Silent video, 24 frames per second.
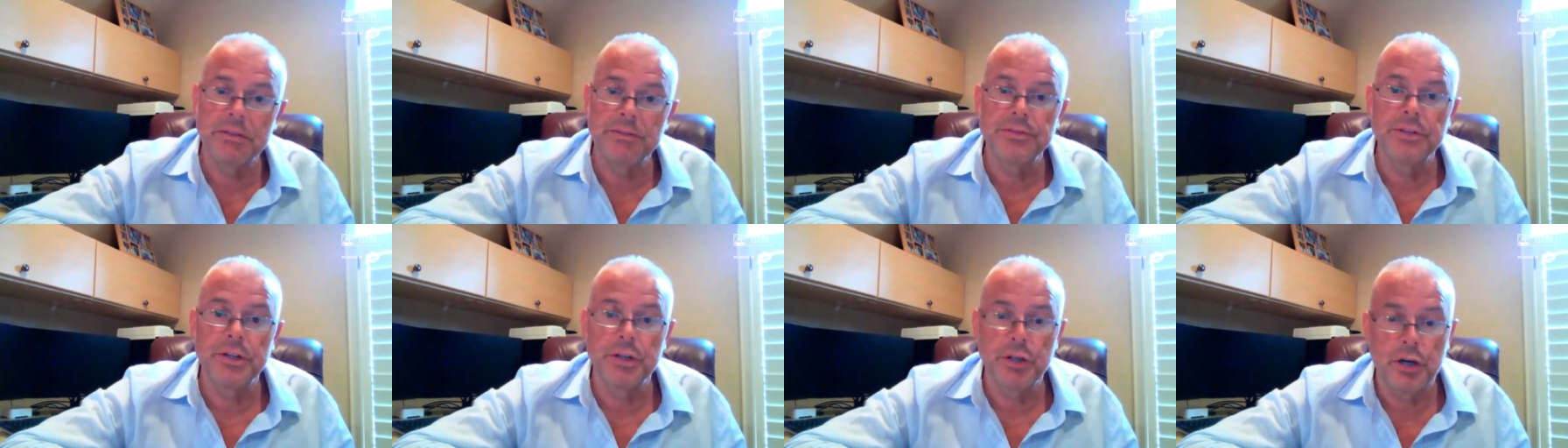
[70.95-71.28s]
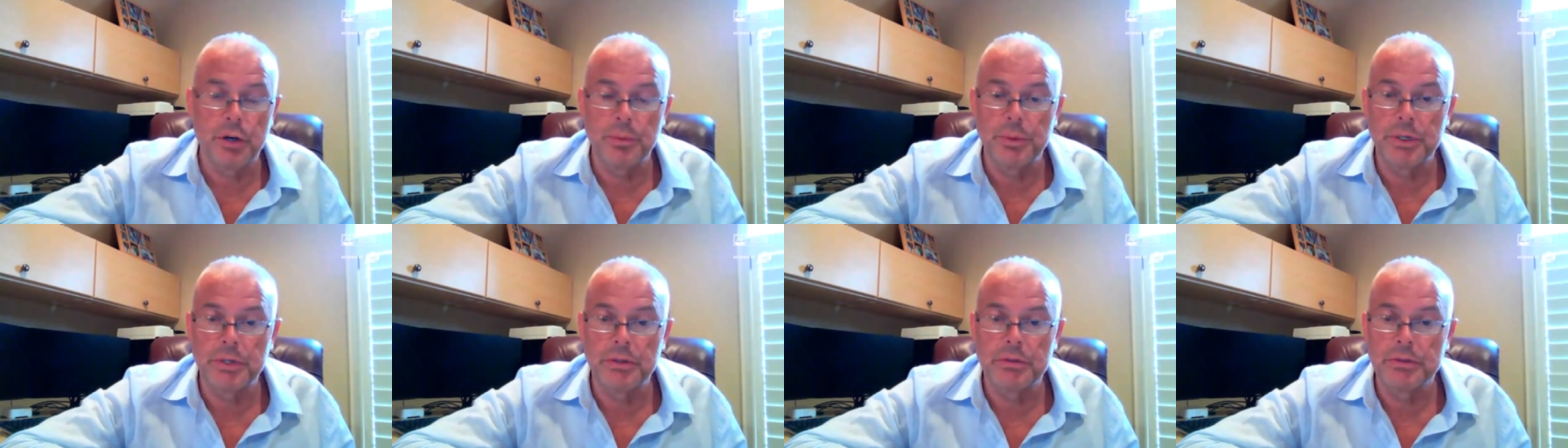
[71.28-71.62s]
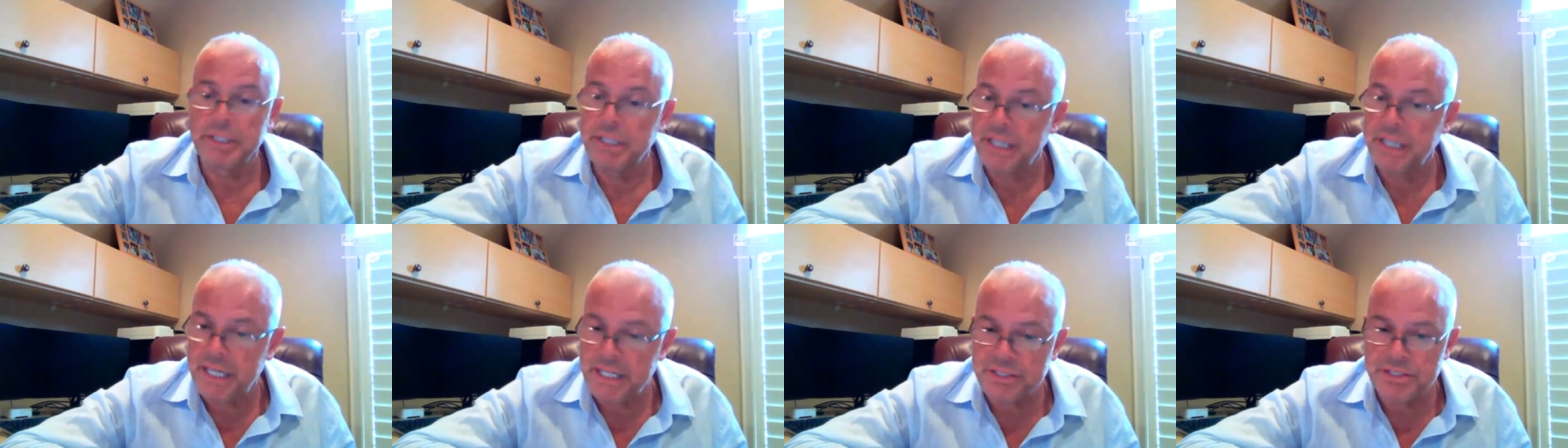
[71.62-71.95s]
phenomenal
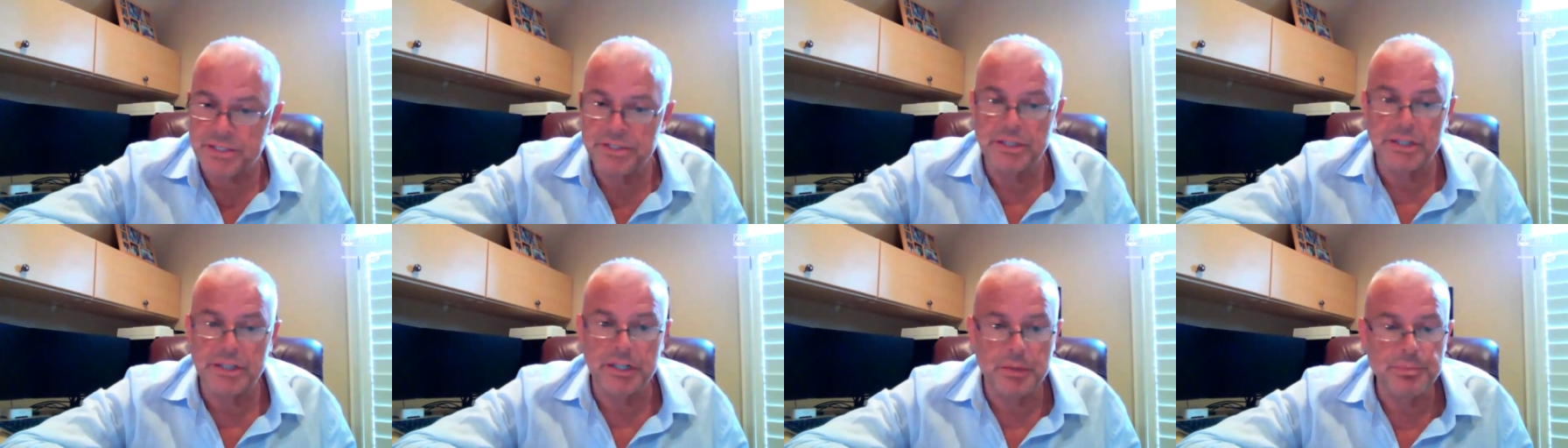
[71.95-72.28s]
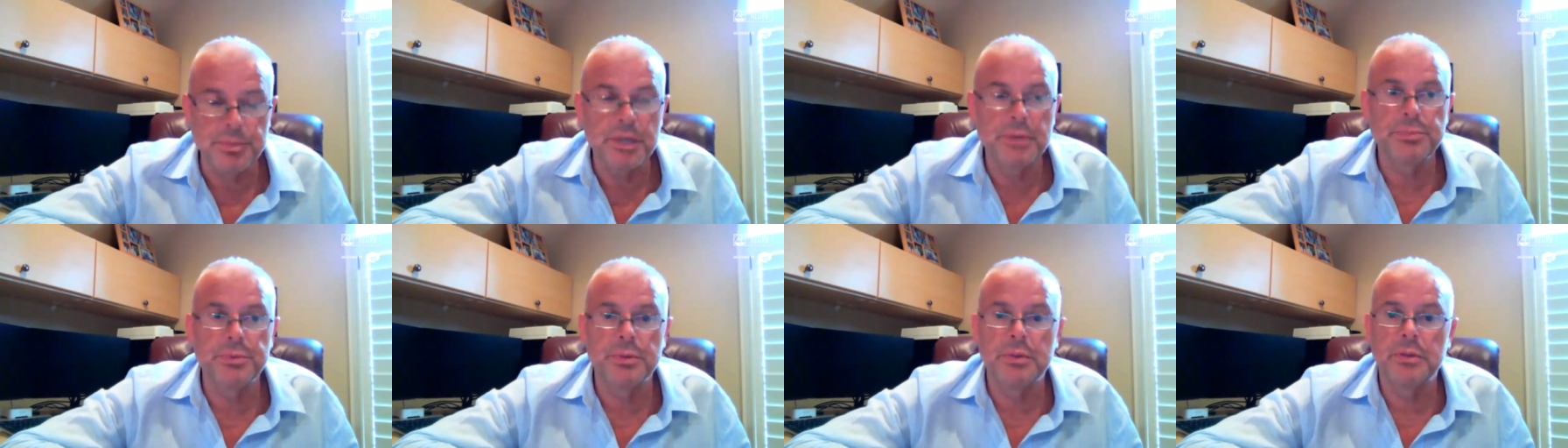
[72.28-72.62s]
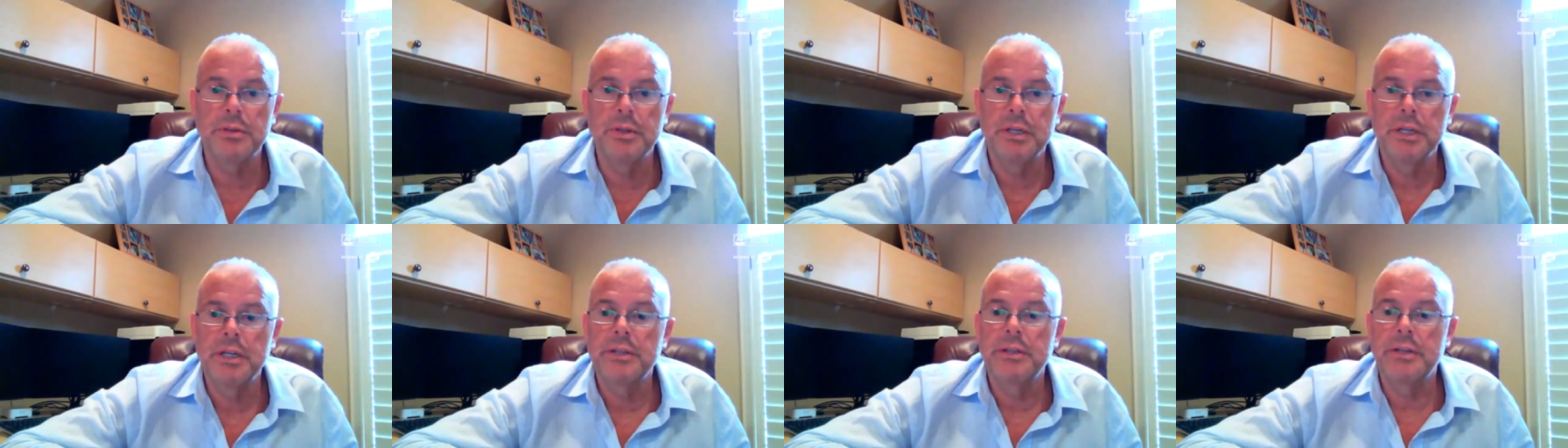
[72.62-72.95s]
yes there are
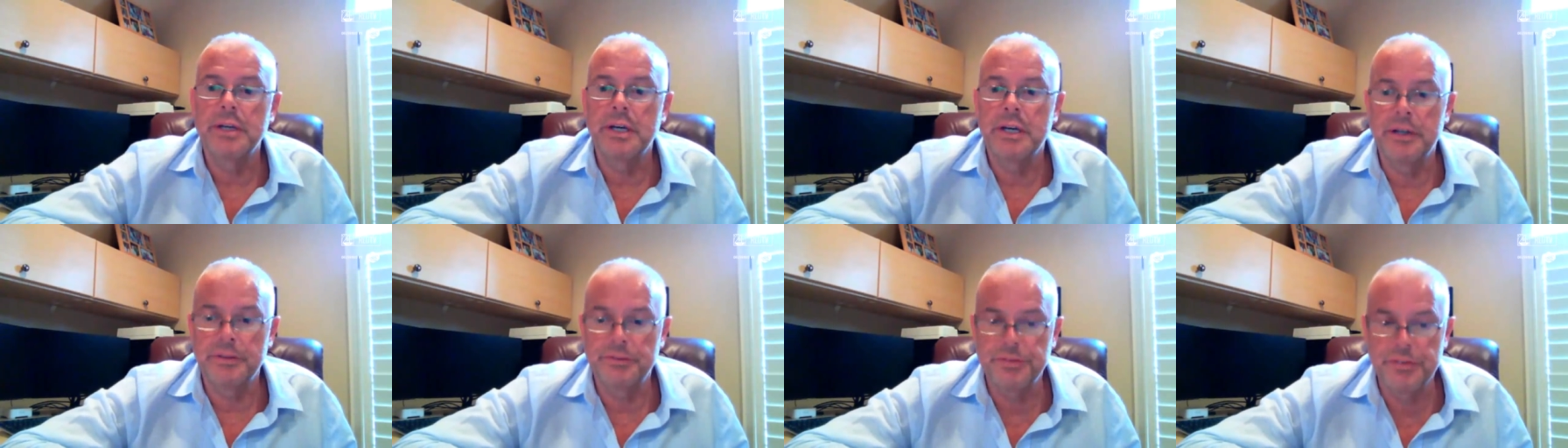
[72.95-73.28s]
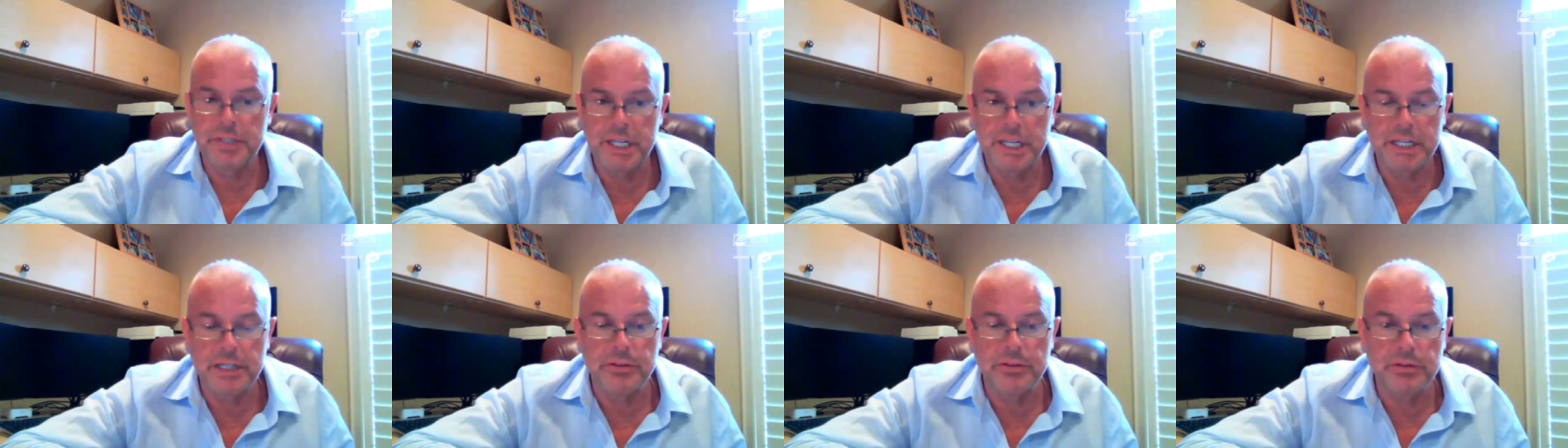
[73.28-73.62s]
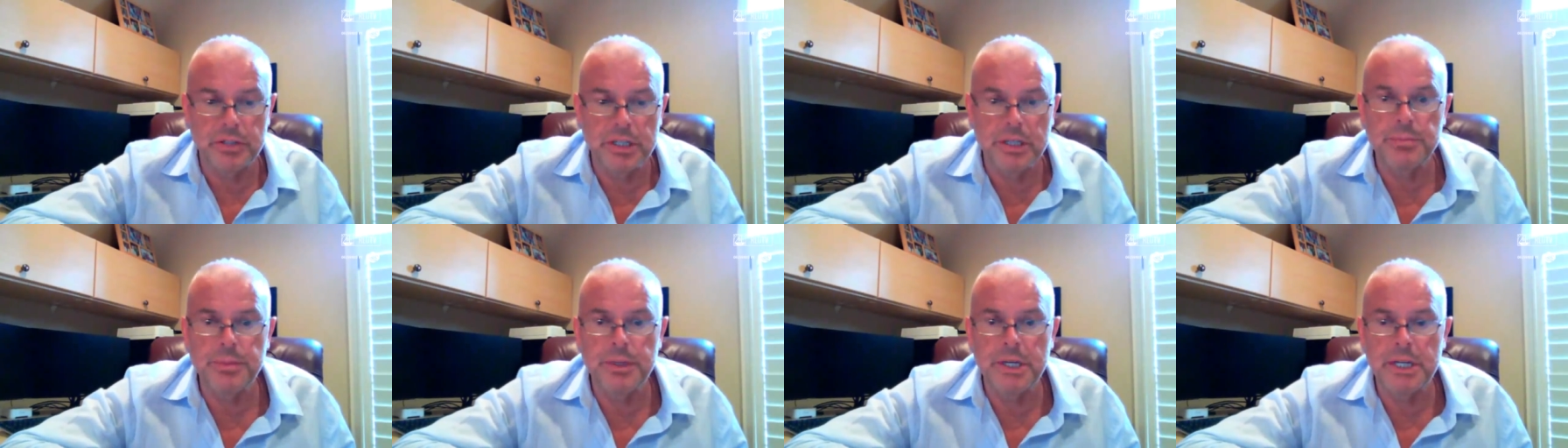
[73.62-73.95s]
people that have taken
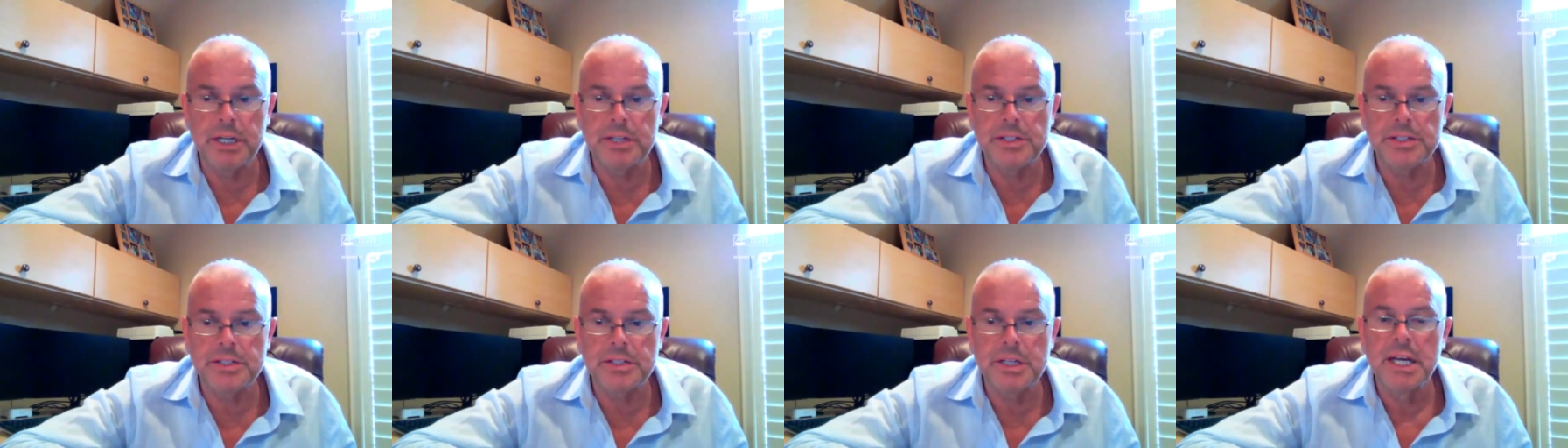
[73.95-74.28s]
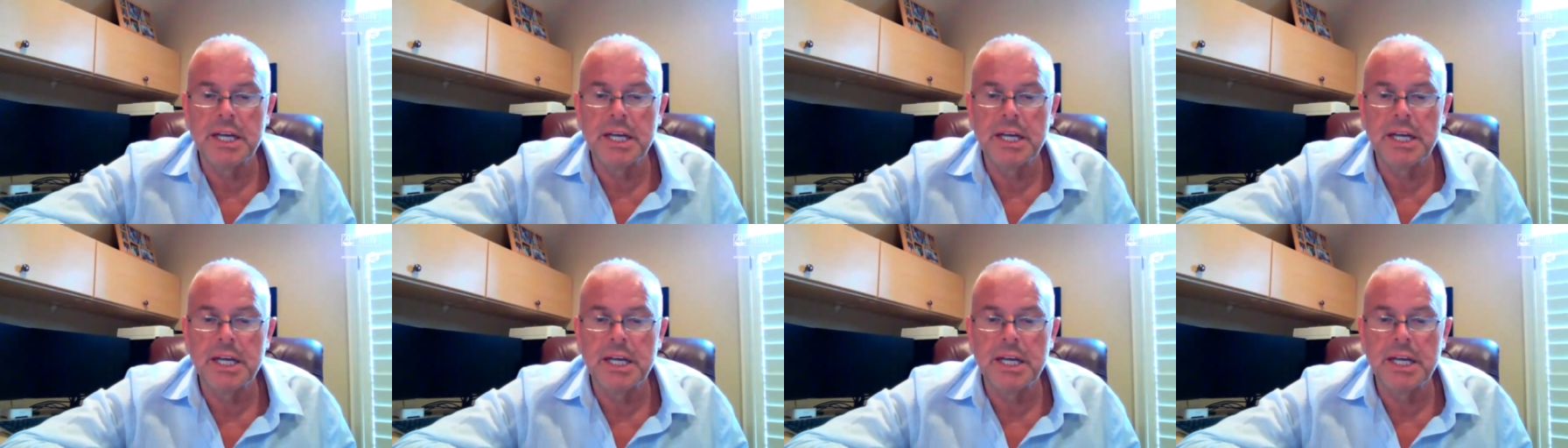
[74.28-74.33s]
rebates